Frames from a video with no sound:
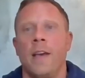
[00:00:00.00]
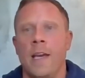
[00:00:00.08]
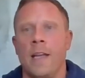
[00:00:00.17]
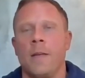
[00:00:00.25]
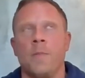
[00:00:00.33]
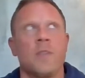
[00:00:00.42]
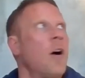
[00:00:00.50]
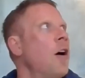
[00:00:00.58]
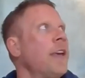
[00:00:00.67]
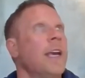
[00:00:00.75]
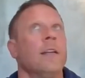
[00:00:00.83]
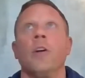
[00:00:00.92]
get them
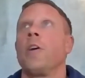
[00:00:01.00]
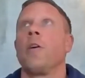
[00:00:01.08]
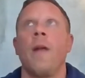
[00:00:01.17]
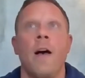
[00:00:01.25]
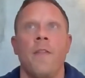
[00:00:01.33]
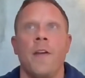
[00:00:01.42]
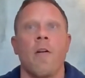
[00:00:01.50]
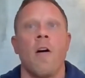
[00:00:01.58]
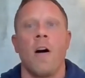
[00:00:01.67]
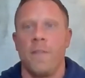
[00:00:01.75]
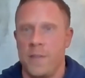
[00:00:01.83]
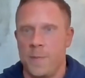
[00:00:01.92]
talking, look around their
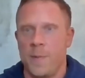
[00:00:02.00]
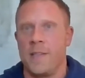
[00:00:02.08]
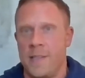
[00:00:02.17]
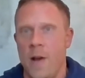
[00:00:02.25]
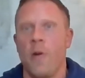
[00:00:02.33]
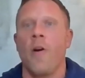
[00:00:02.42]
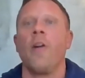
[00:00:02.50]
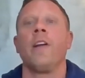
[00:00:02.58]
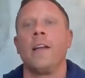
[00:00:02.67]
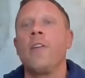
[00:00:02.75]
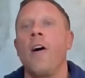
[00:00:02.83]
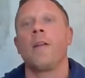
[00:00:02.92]
office, because Dale
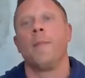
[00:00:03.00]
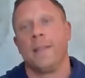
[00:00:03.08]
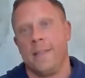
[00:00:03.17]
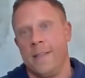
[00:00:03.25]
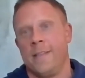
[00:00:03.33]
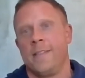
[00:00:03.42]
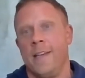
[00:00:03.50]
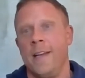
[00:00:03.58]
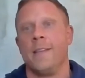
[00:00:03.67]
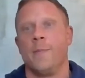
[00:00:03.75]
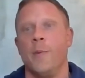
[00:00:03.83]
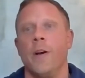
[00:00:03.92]
Carnegie talked about this in
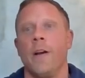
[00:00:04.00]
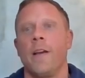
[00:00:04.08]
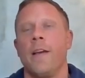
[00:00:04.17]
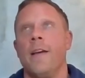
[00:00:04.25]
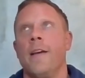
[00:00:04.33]
his book.